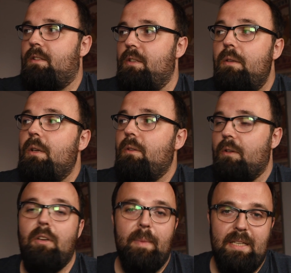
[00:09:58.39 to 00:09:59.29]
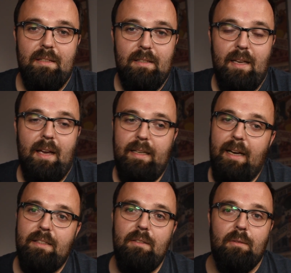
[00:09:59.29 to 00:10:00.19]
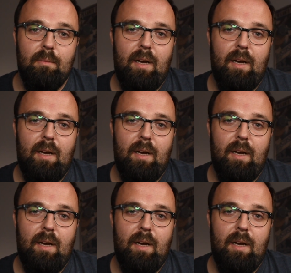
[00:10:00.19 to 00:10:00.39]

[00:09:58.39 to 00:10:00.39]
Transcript: Do you do commissions? Yeah, I do.